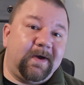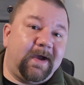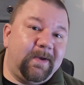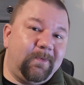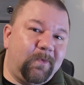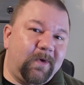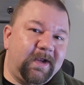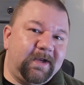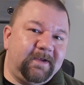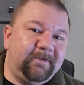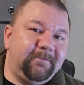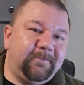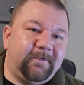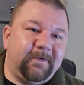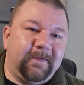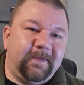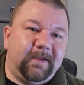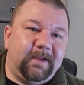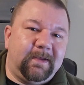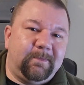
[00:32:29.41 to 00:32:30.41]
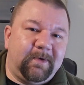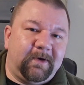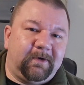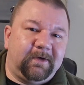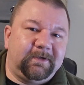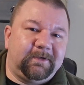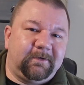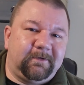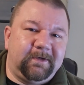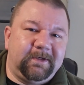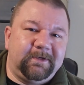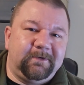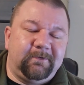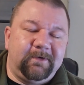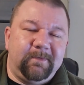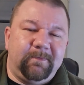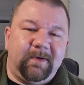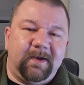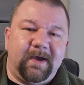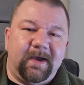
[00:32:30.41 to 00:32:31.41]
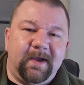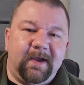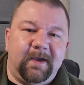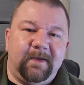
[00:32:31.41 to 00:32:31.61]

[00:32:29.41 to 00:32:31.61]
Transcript: I'm waiting for the laboratory to reply,